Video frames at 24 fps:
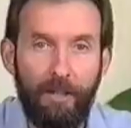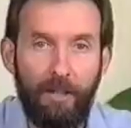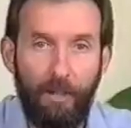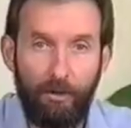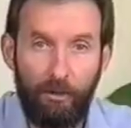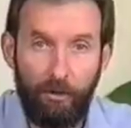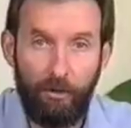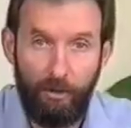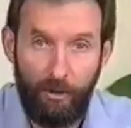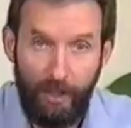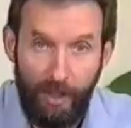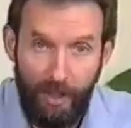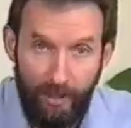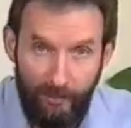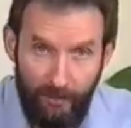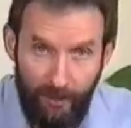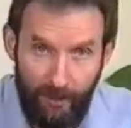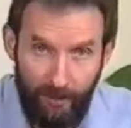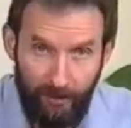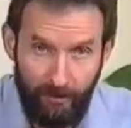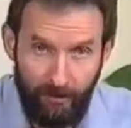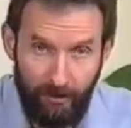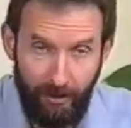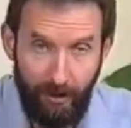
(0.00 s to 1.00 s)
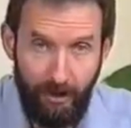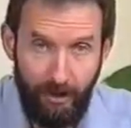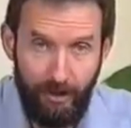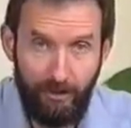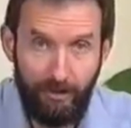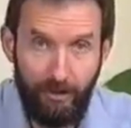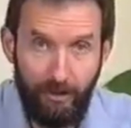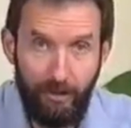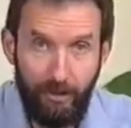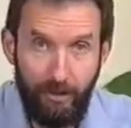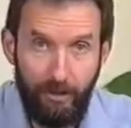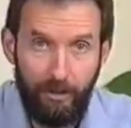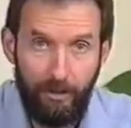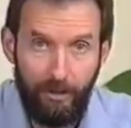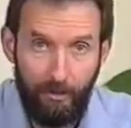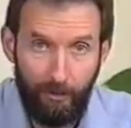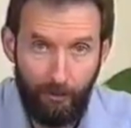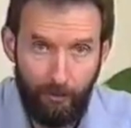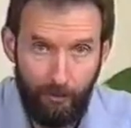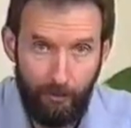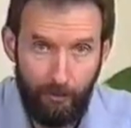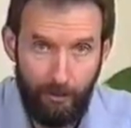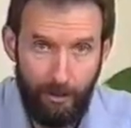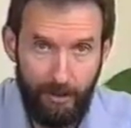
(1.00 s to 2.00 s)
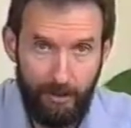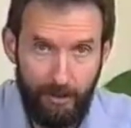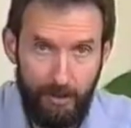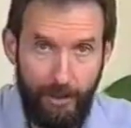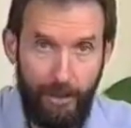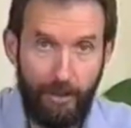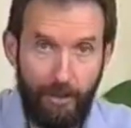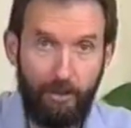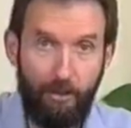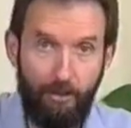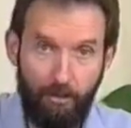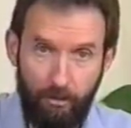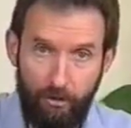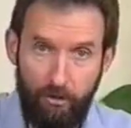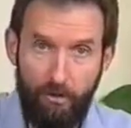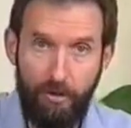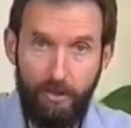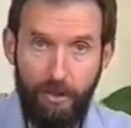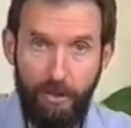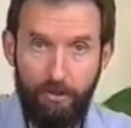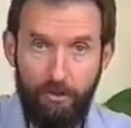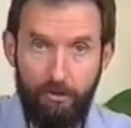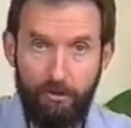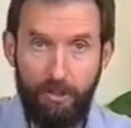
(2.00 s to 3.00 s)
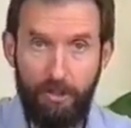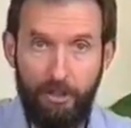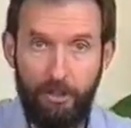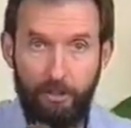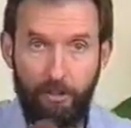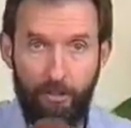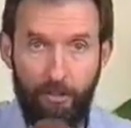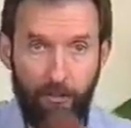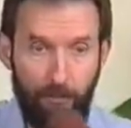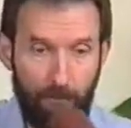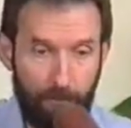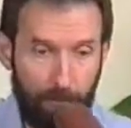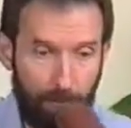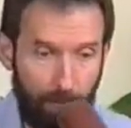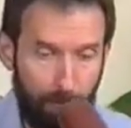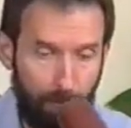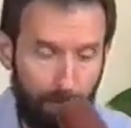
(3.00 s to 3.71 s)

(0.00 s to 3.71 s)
and I'll create that sound using my tongue through the didgeridoo.